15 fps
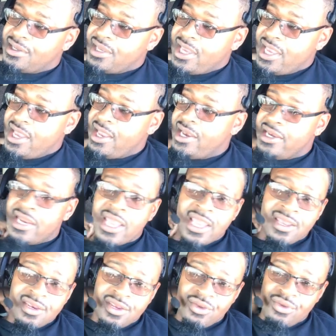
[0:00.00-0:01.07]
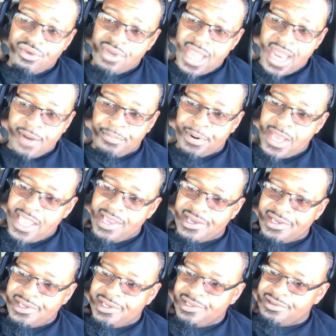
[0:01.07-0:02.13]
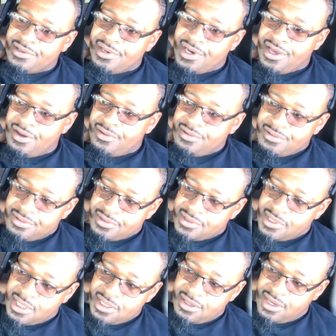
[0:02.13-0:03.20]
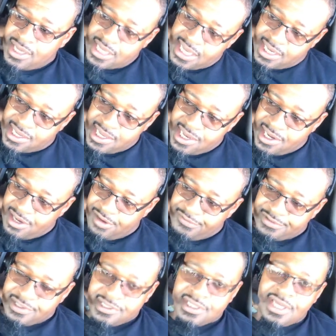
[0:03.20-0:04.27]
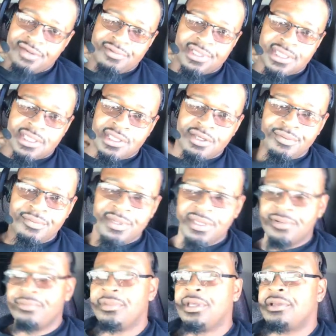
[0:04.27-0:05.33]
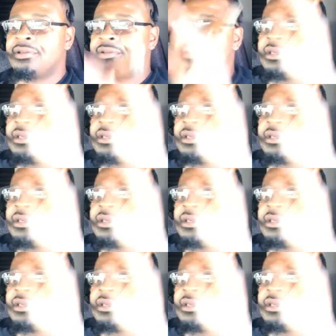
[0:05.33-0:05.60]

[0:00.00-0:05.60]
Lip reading: And then you got to plan good. I know I got kind of off the subject a little bit, but